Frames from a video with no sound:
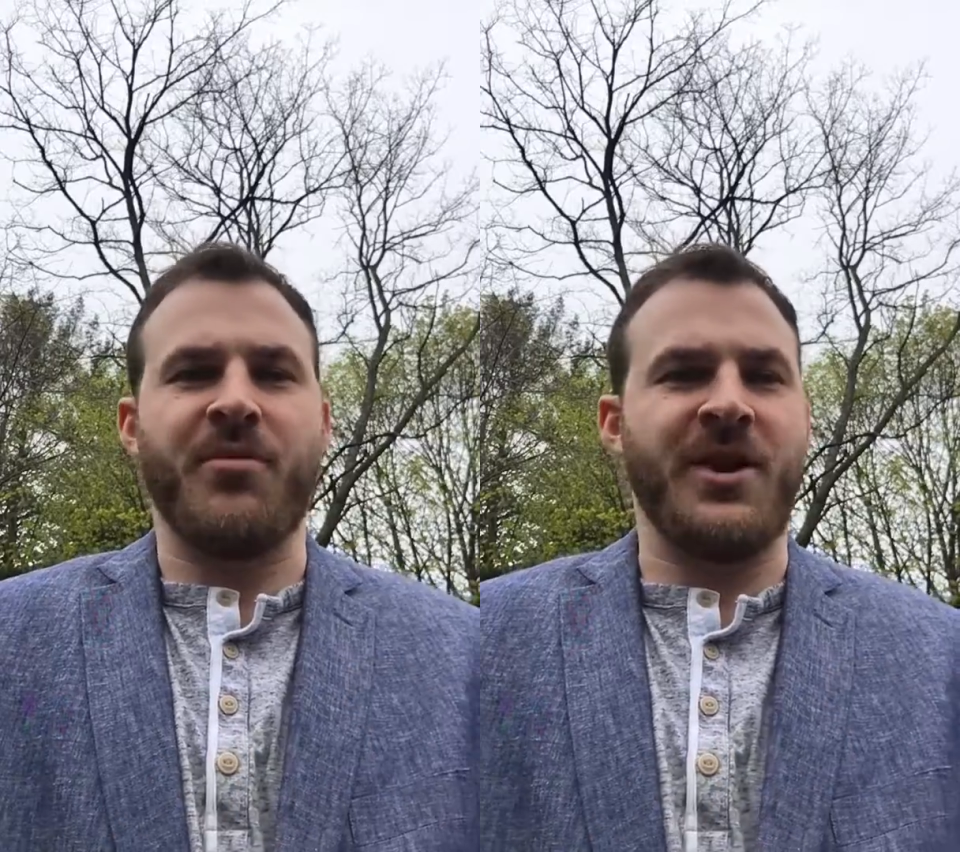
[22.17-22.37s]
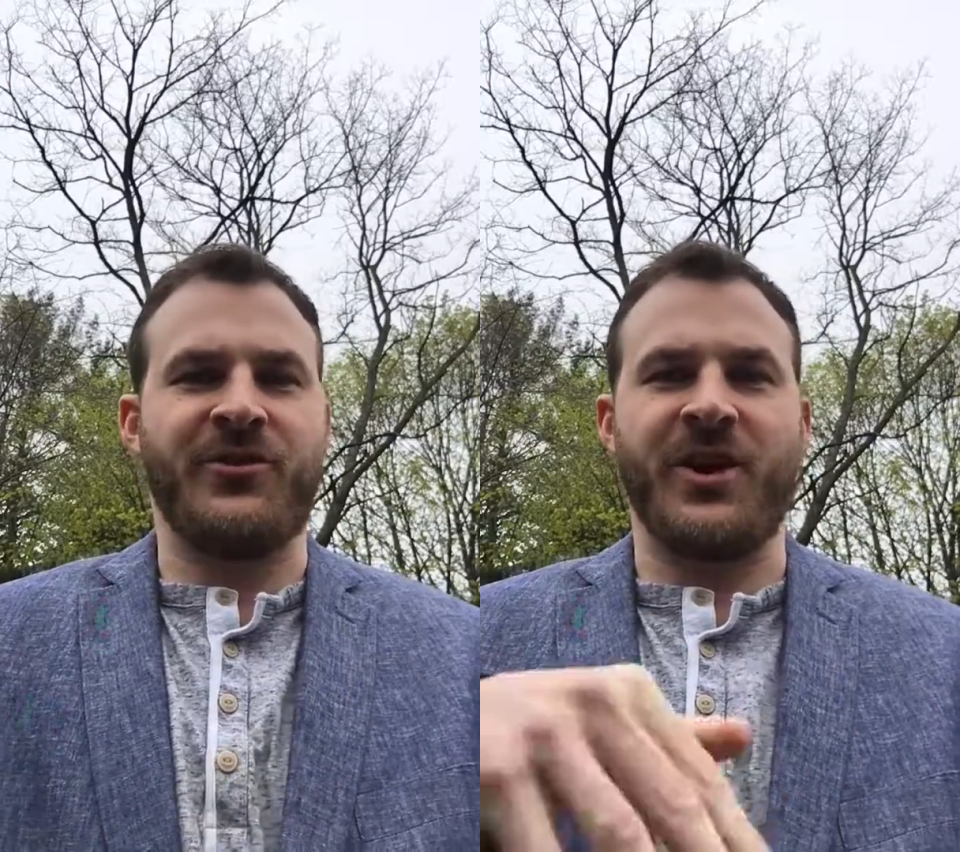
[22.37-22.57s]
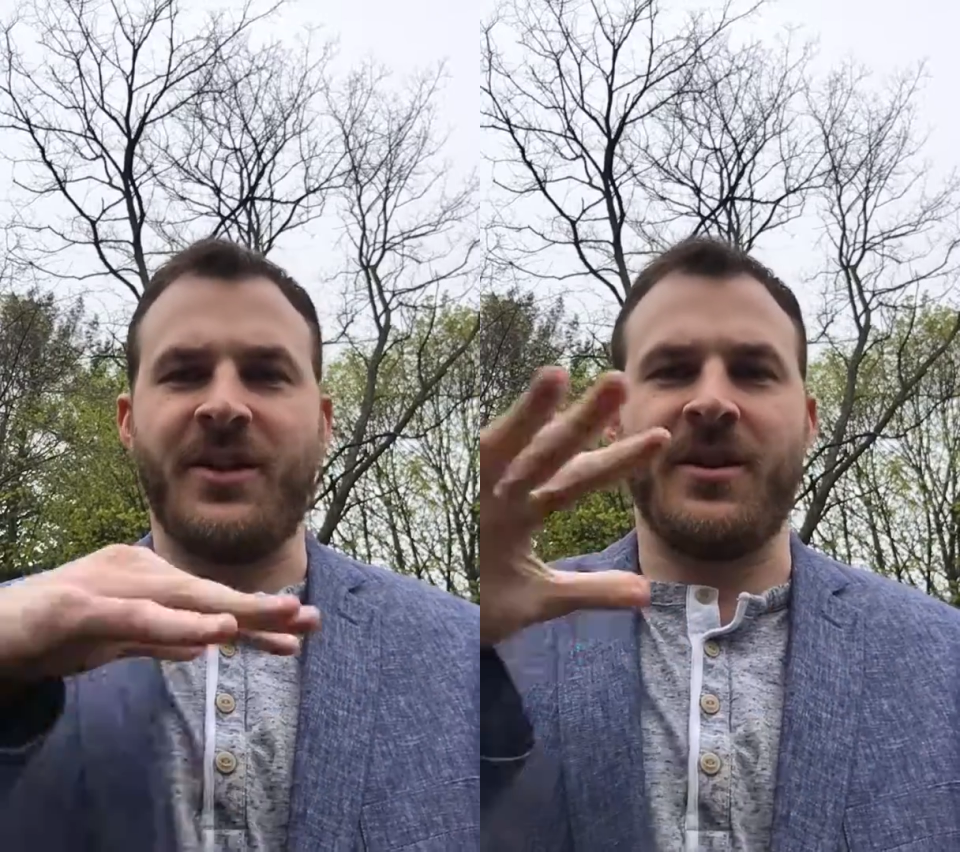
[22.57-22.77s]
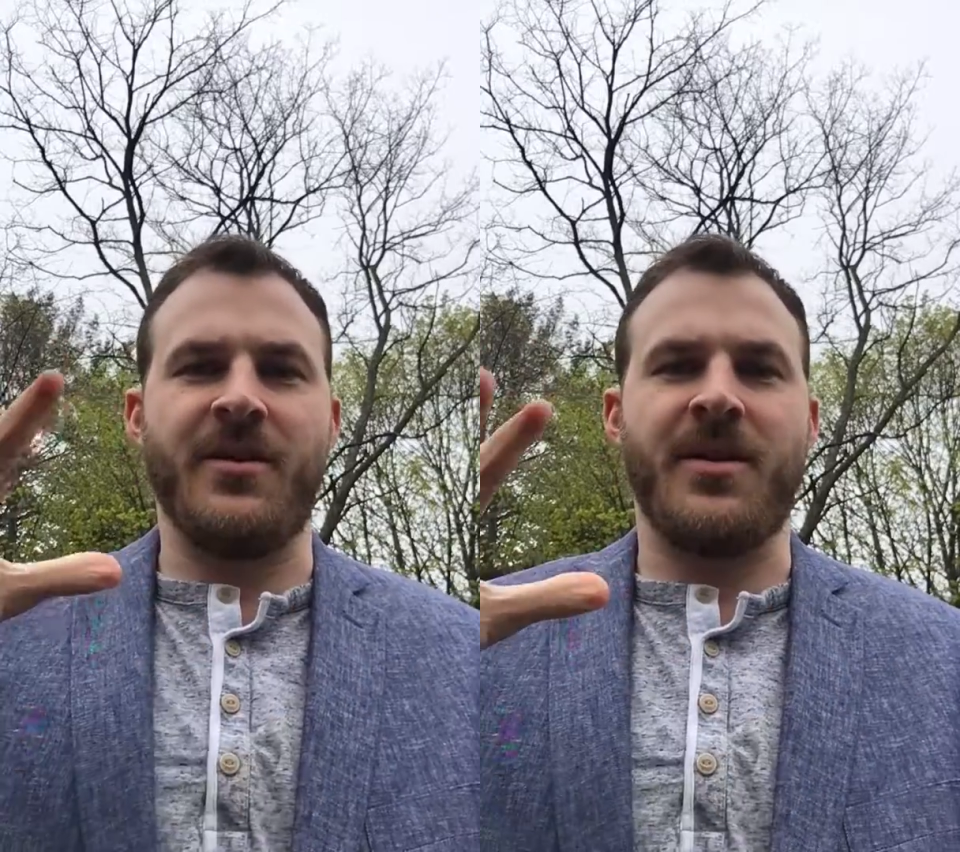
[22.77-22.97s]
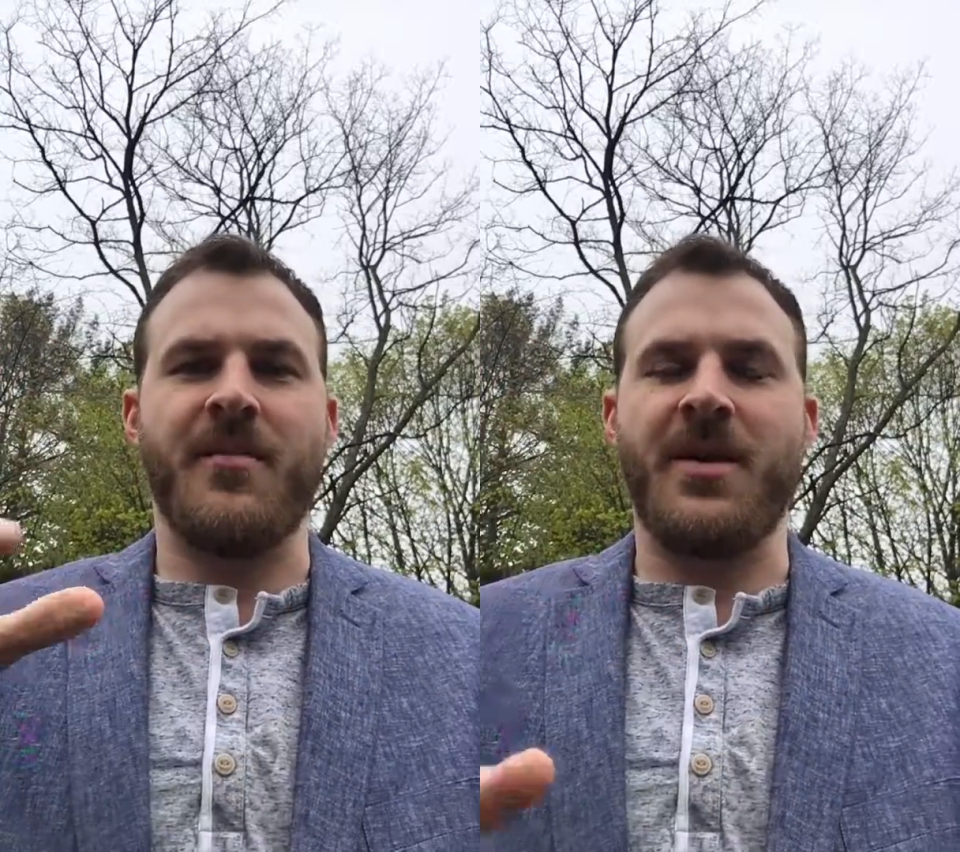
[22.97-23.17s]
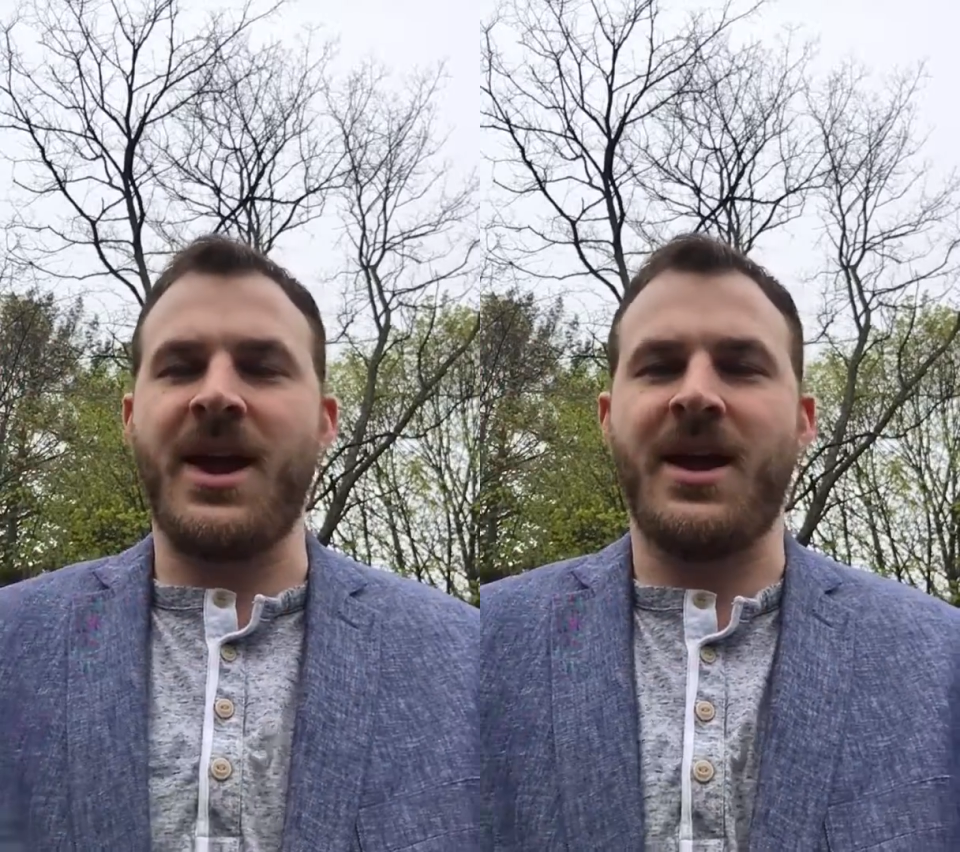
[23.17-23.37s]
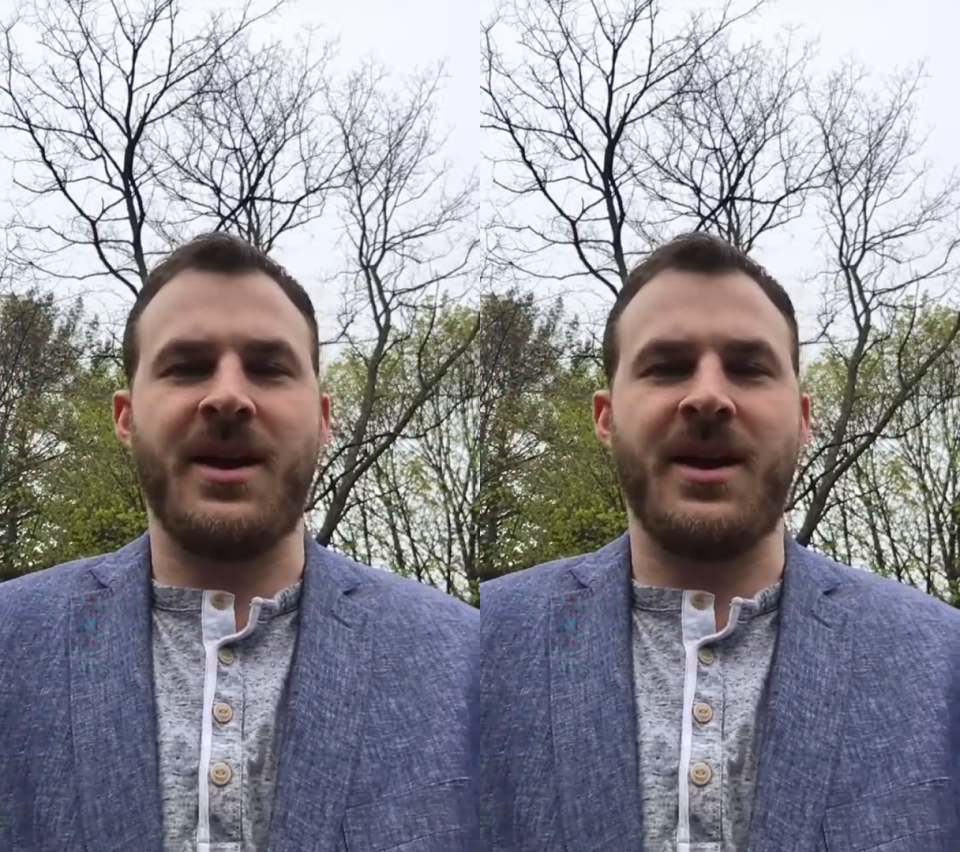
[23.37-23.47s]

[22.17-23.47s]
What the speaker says: Brent Chandler, a man,